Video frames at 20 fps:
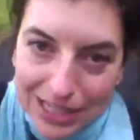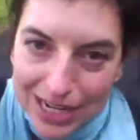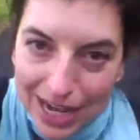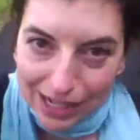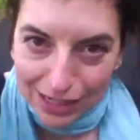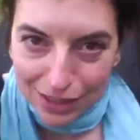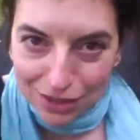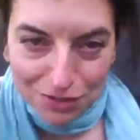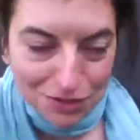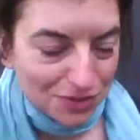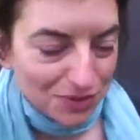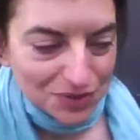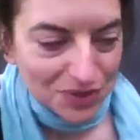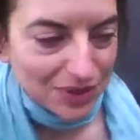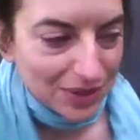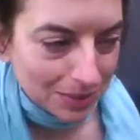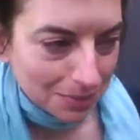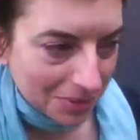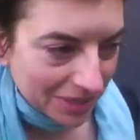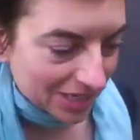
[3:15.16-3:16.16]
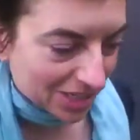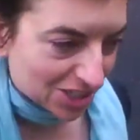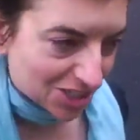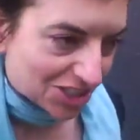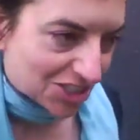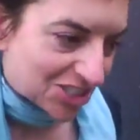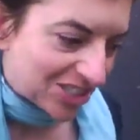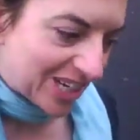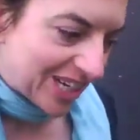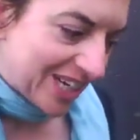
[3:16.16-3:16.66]
tell if you've seen the
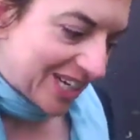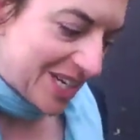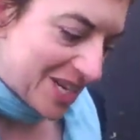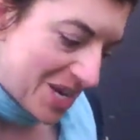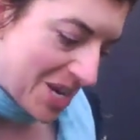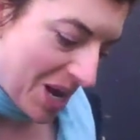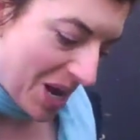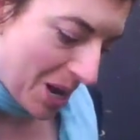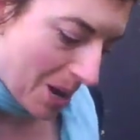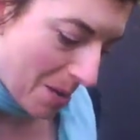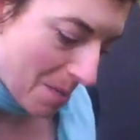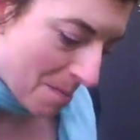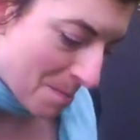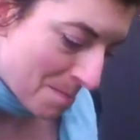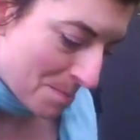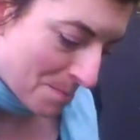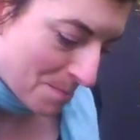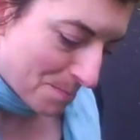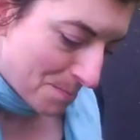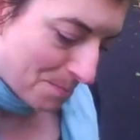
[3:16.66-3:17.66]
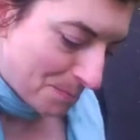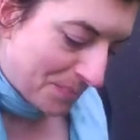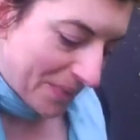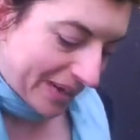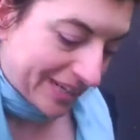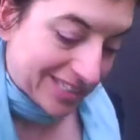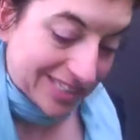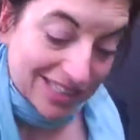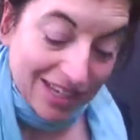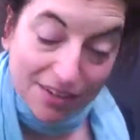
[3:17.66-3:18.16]
pictures.
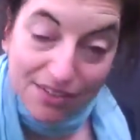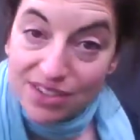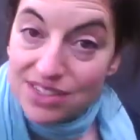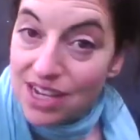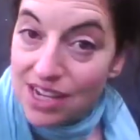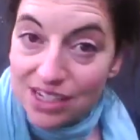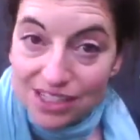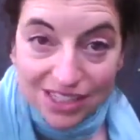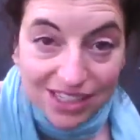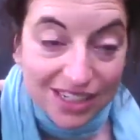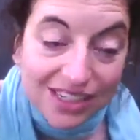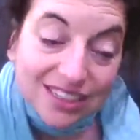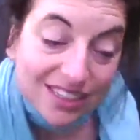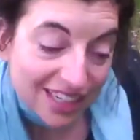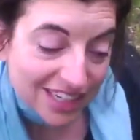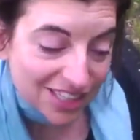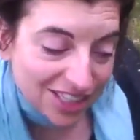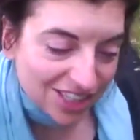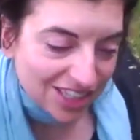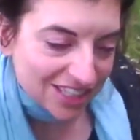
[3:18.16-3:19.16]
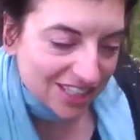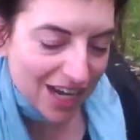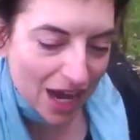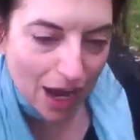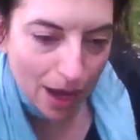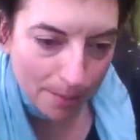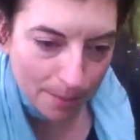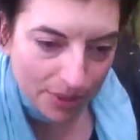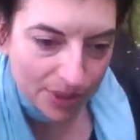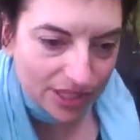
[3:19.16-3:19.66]
I just have such a good
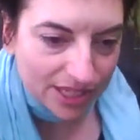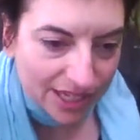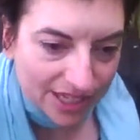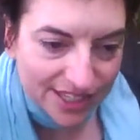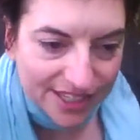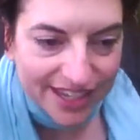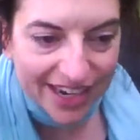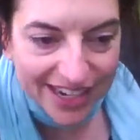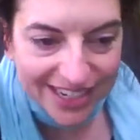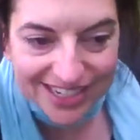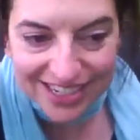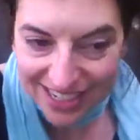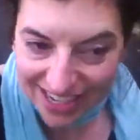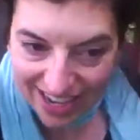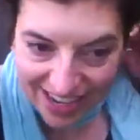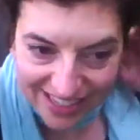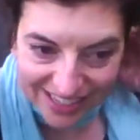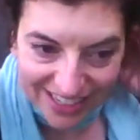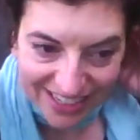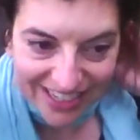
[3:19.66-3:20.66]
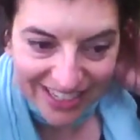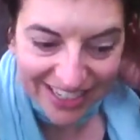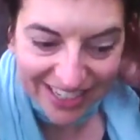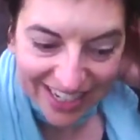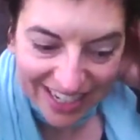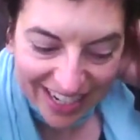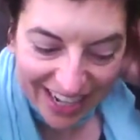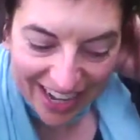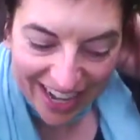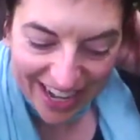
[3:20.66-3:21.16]
time pulling all that together.
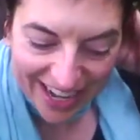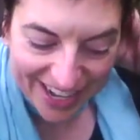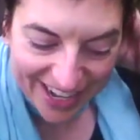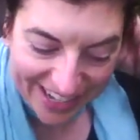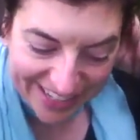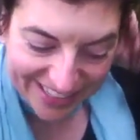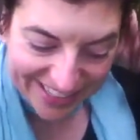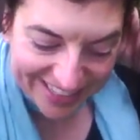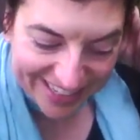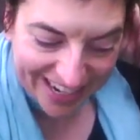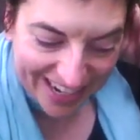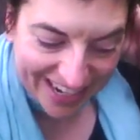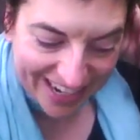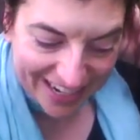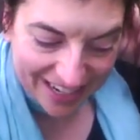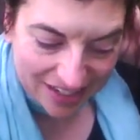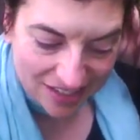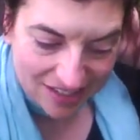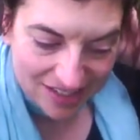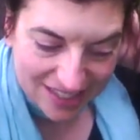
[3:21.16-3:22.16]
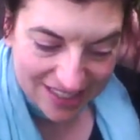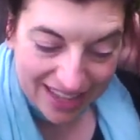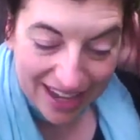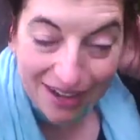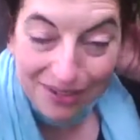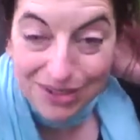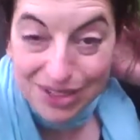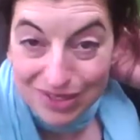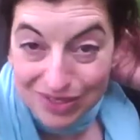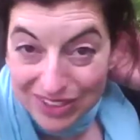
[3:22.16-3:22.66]
And so
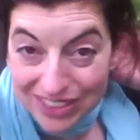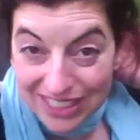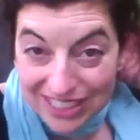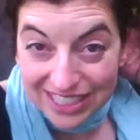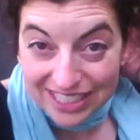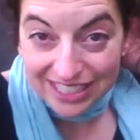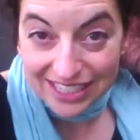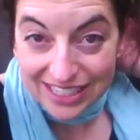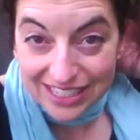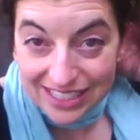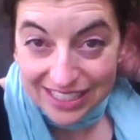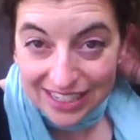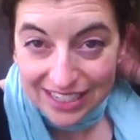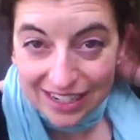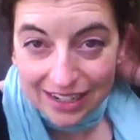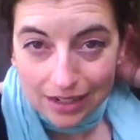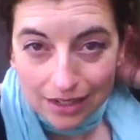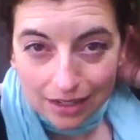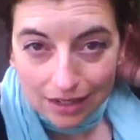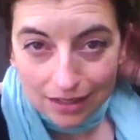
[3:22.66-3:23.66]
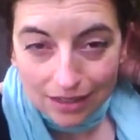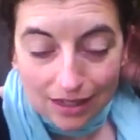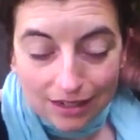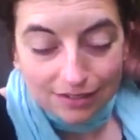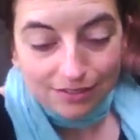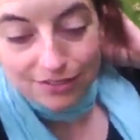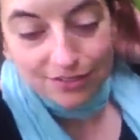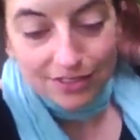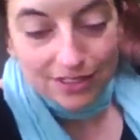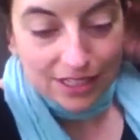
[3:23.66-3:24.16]
that was really good, and I
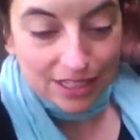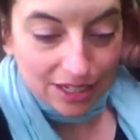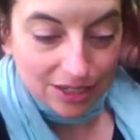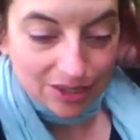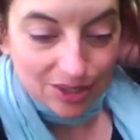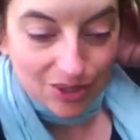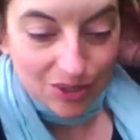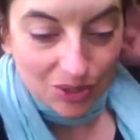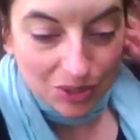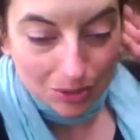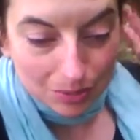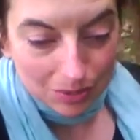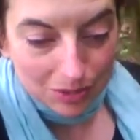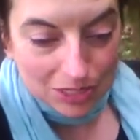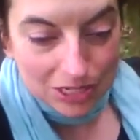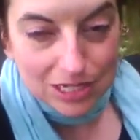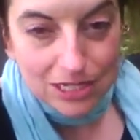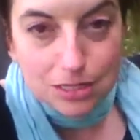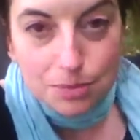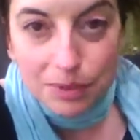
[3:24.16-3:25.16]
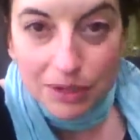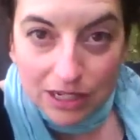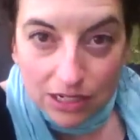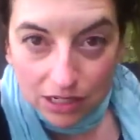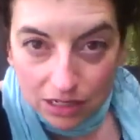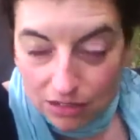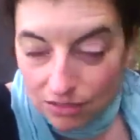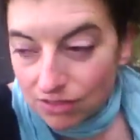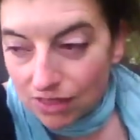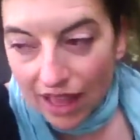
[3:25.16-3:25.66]
love, you know, the whole community
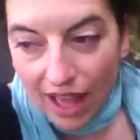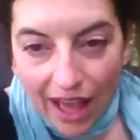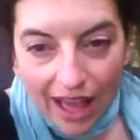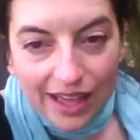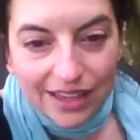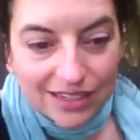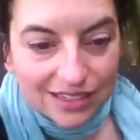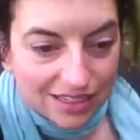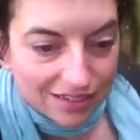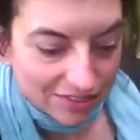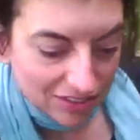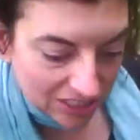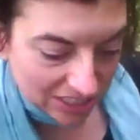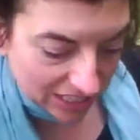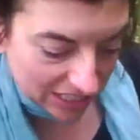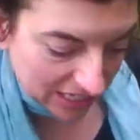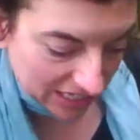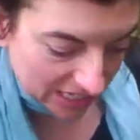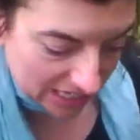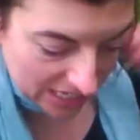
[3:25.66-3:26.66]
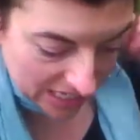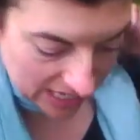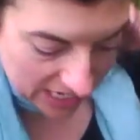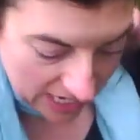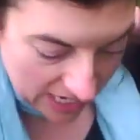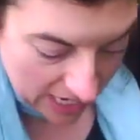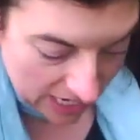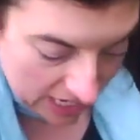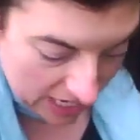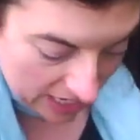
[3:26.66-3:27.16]
spirit of that and everything.
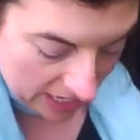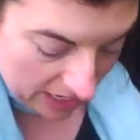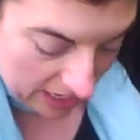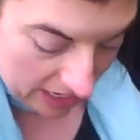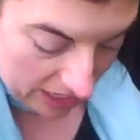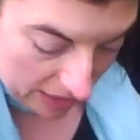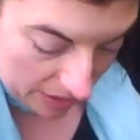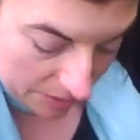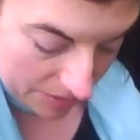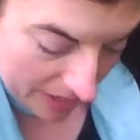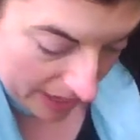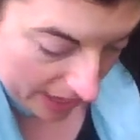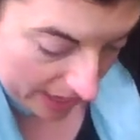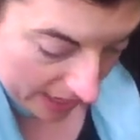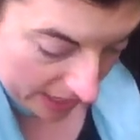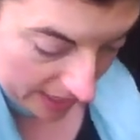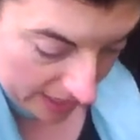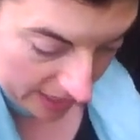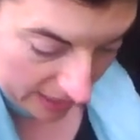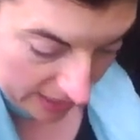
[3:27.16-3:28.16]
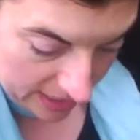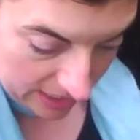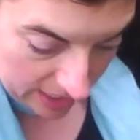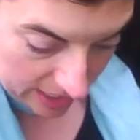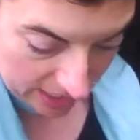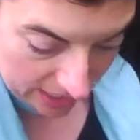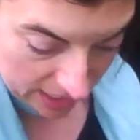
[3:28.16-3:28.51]
And